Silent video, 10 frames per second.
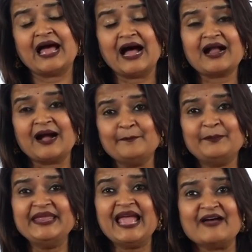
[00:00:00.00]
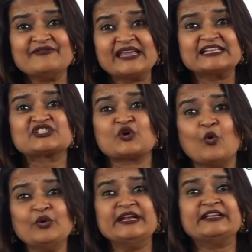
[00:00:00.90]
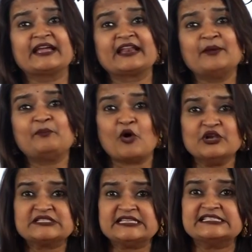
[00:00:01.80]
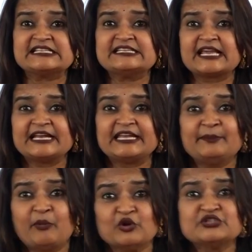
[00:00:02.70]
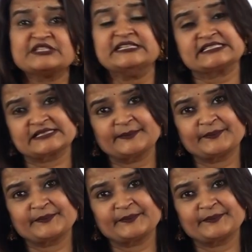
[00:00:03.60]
A company having its own integrity policies